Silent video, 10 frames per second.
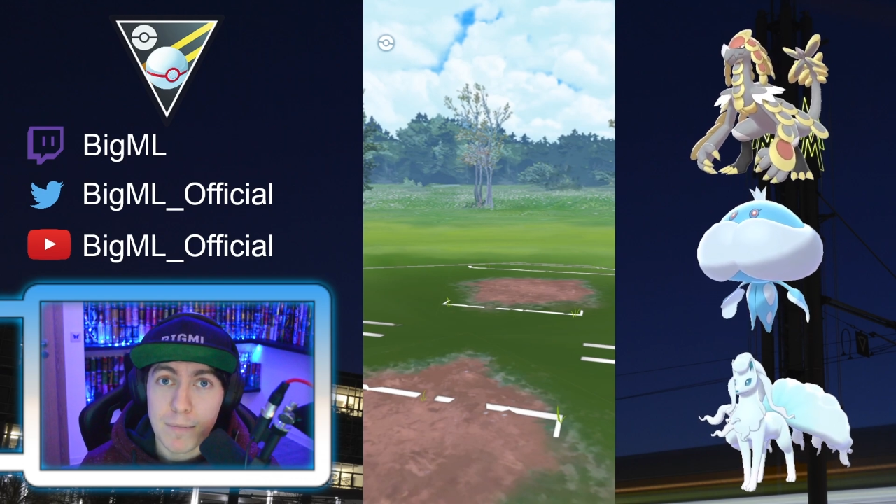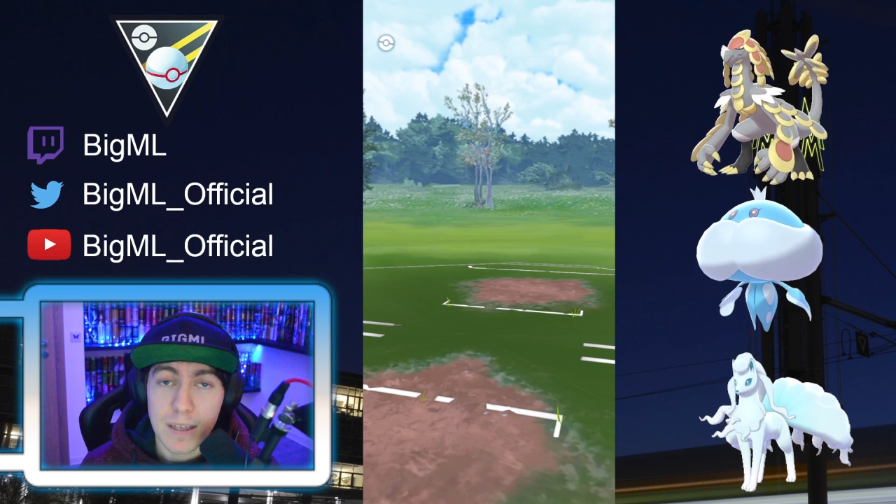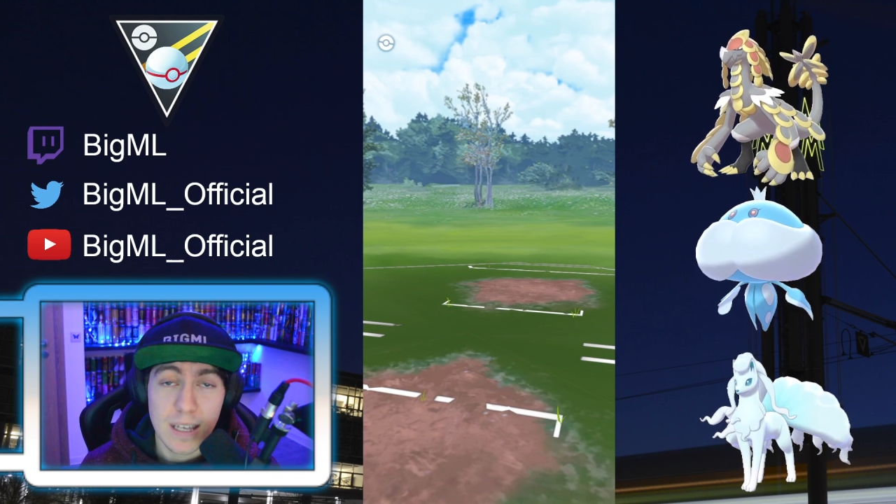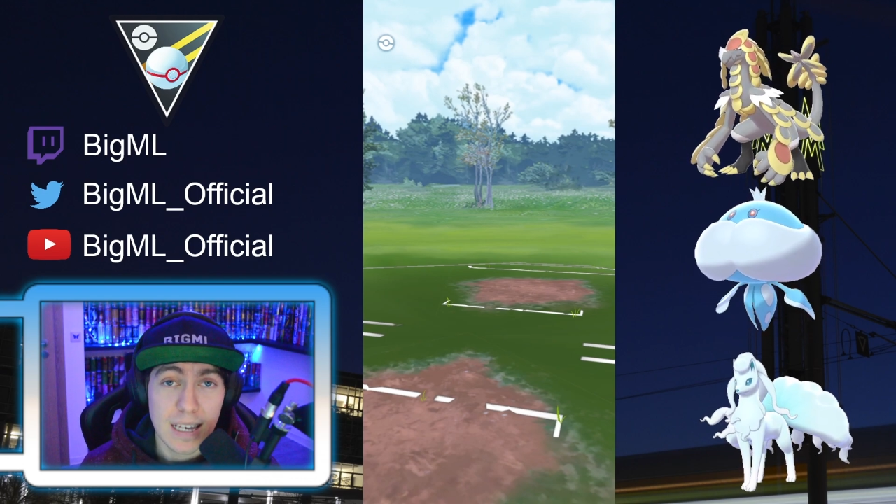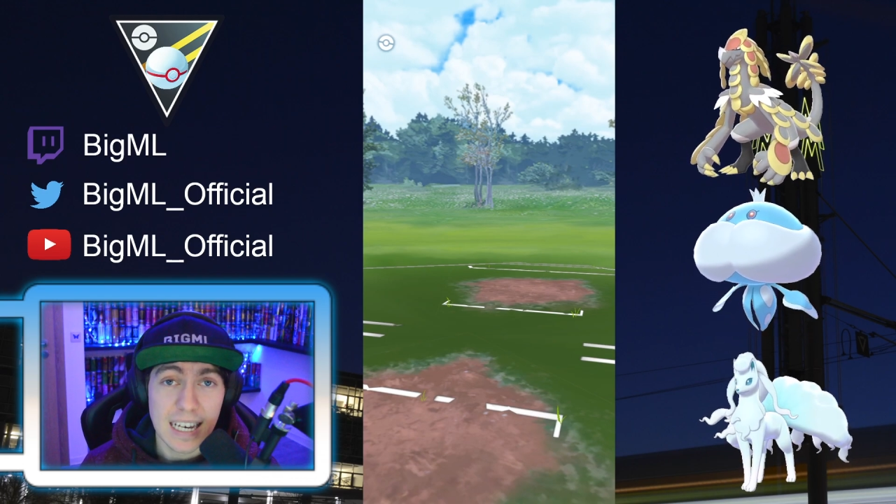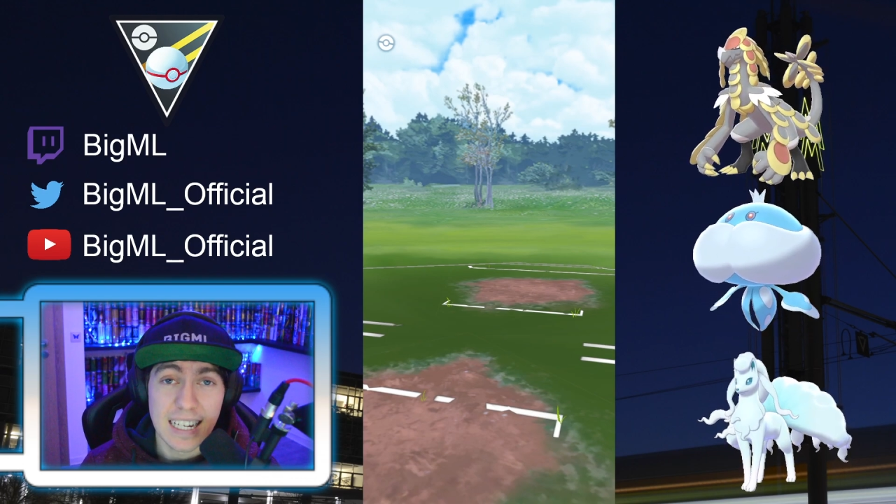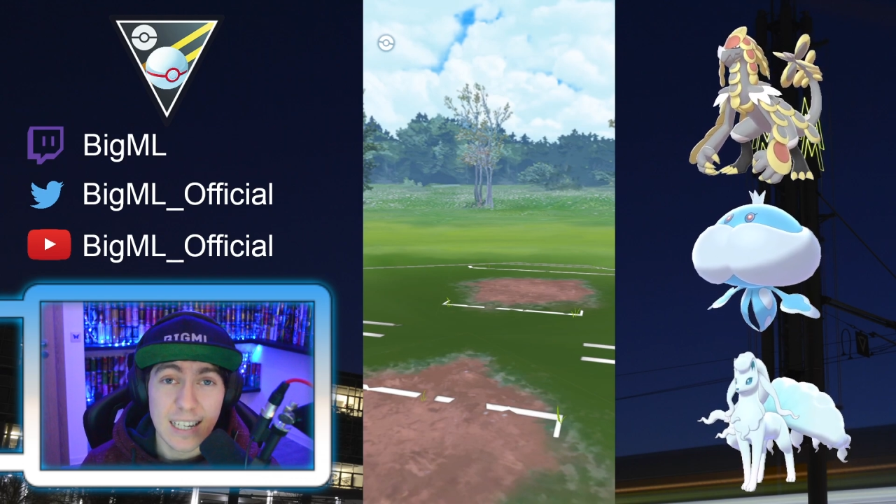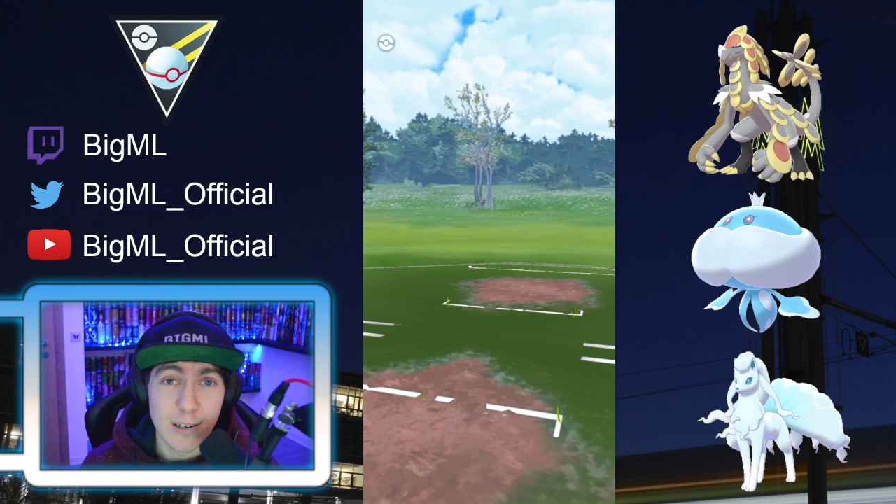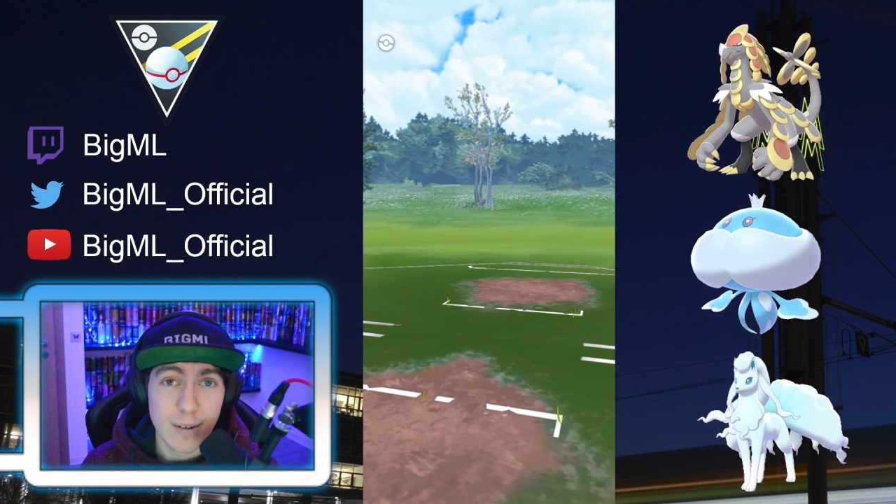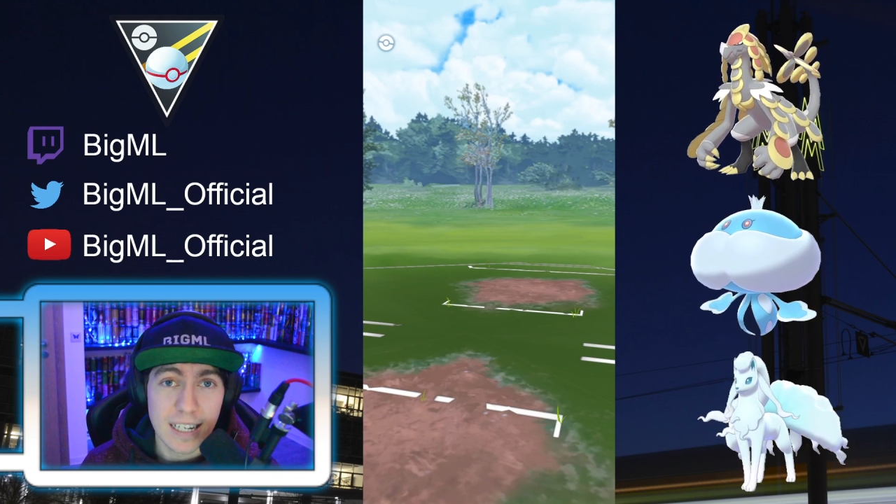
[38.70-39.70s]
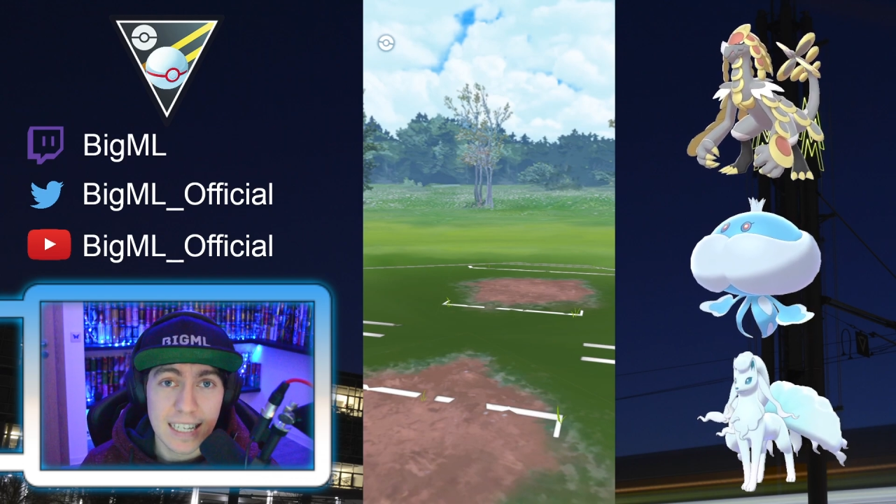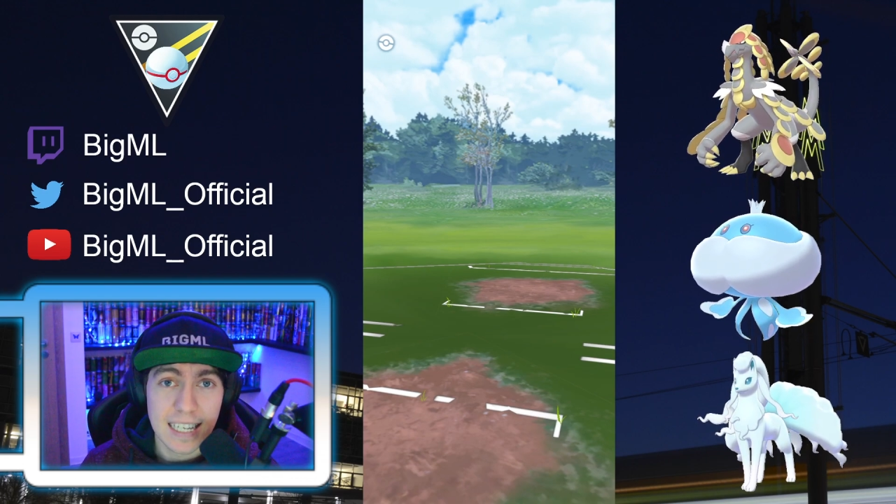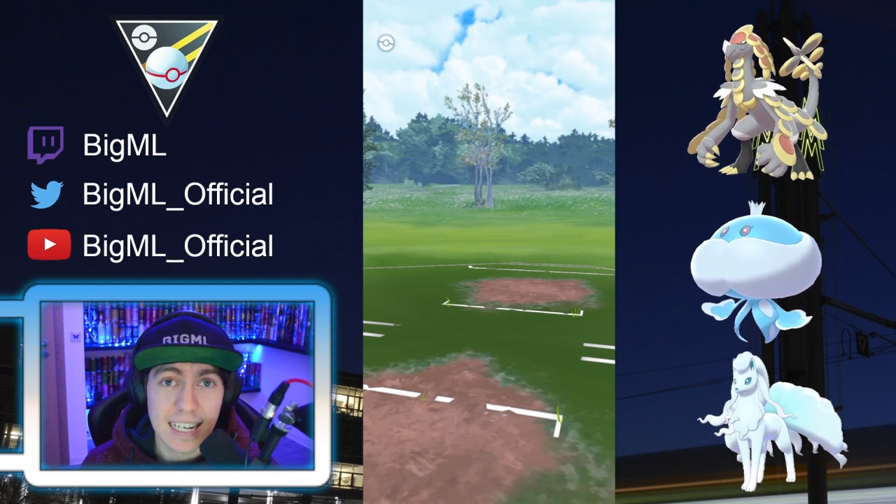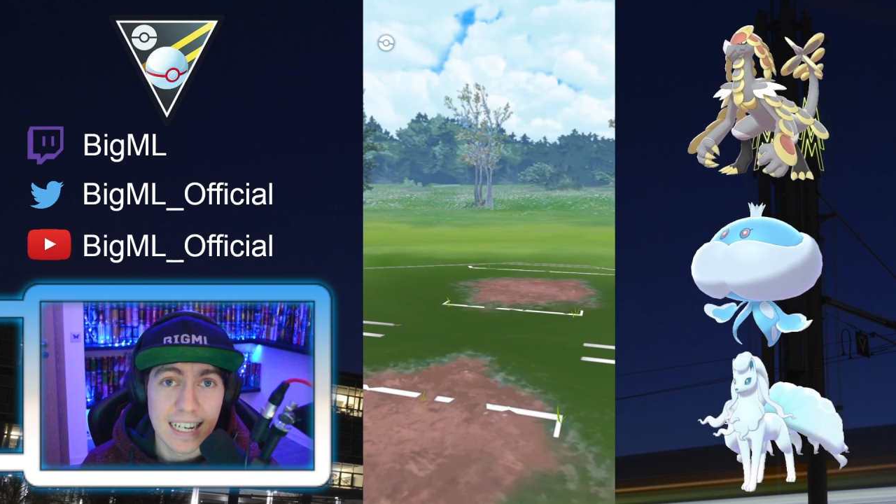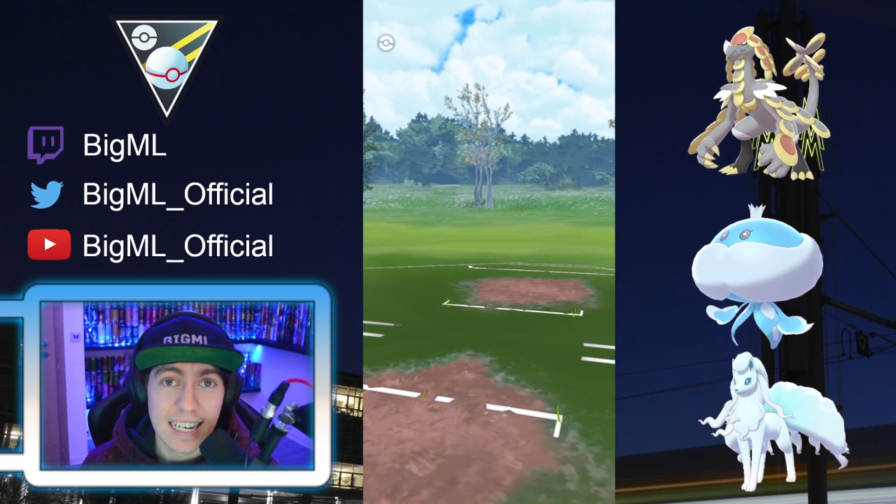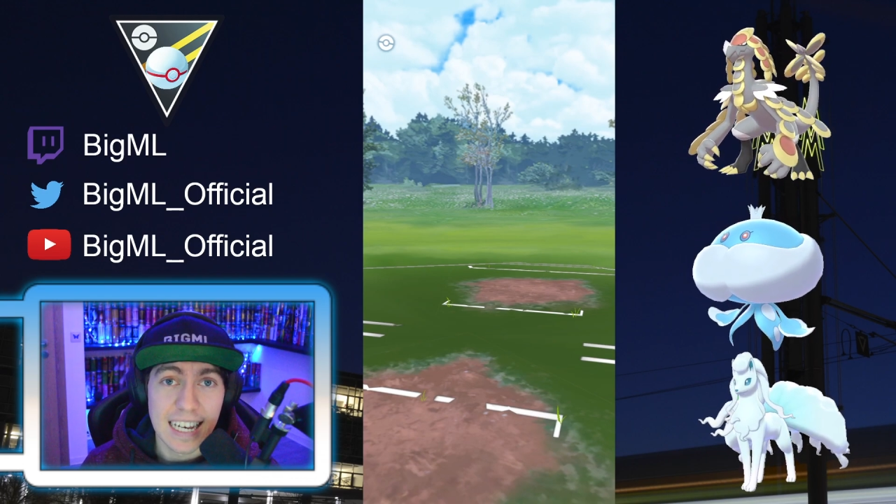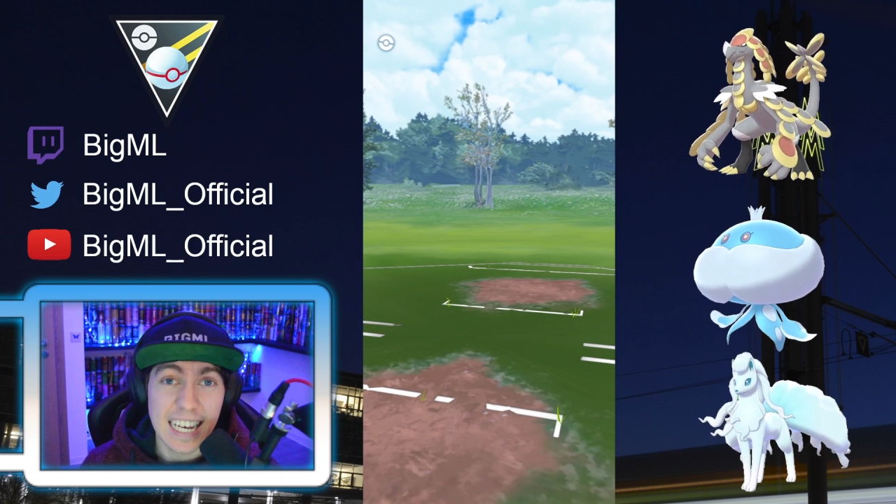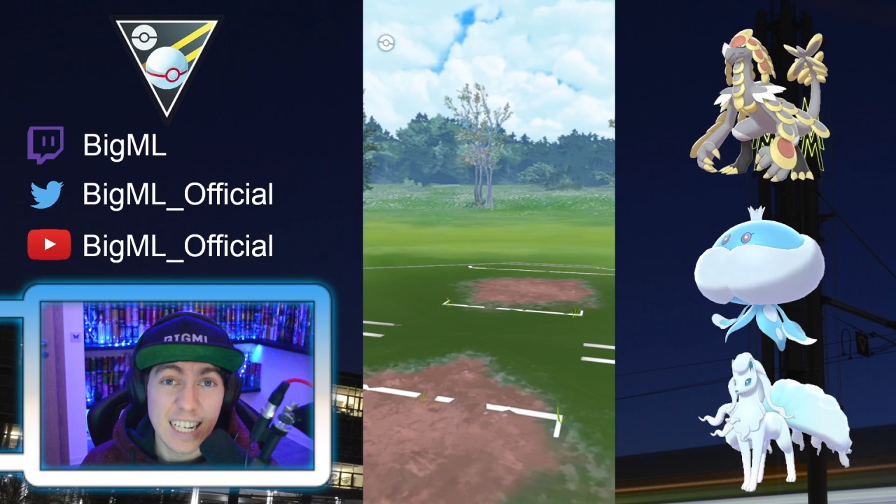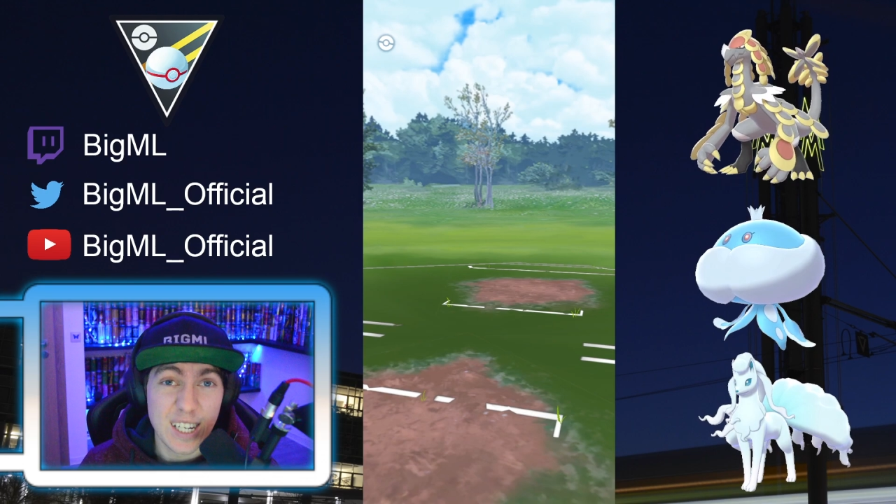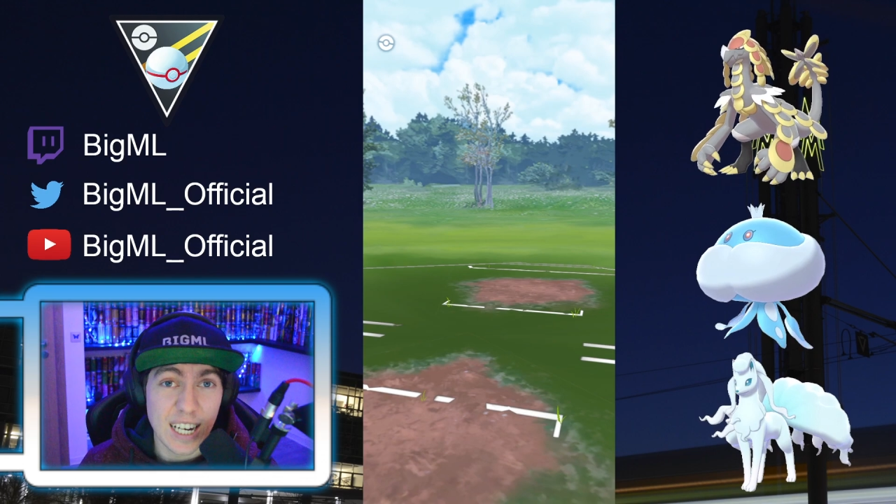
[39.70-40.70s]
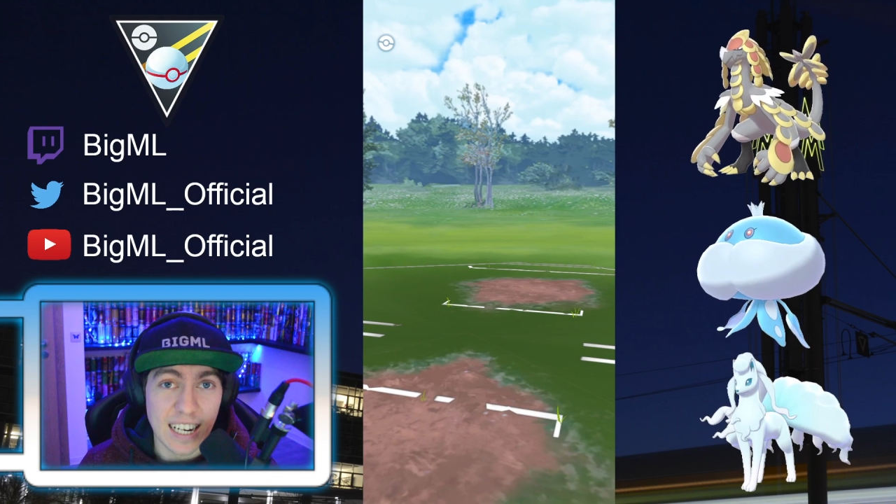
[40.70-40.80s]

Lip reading: It's always itching,